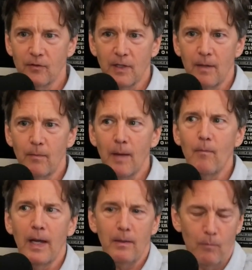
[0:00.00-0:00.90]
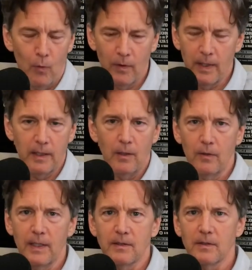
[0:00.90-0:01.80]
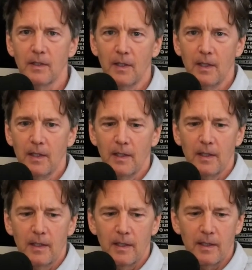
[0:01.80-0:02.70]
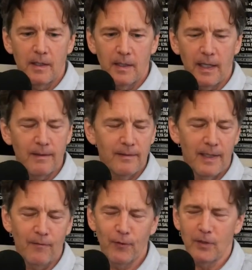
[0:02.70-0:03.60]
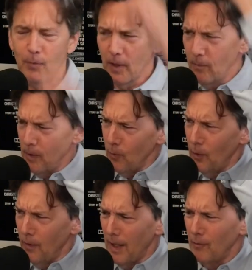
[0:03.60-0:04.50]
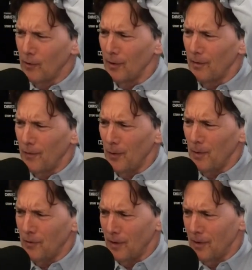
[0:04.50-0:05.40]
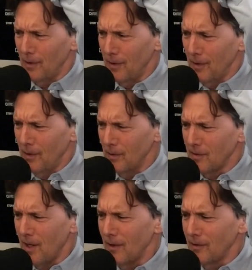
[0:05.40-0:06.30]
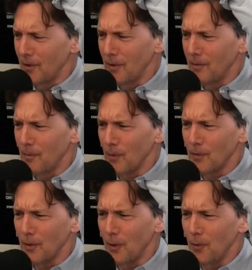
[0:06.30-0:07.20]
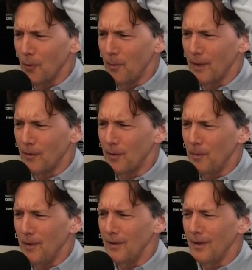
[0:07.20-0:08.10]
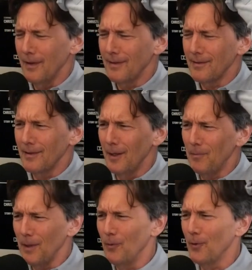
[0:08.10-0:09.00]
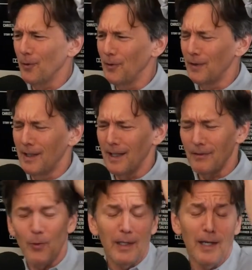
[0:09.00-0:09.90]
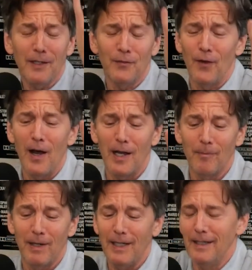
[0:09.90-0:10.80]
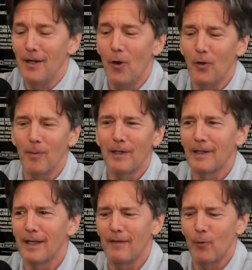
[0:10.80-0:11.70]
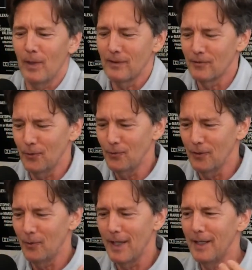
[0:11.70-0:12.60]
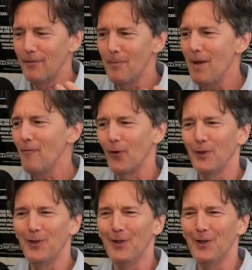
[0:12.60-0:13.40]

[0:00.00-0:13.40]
I am more than, you know, that's, yeah. And for someone like me, I was very much a solitary person, a loner a bit. So to be slumped in with all these guys who I liked fine, but I didn't know them. I don't think I ever went out socially with any of them ever.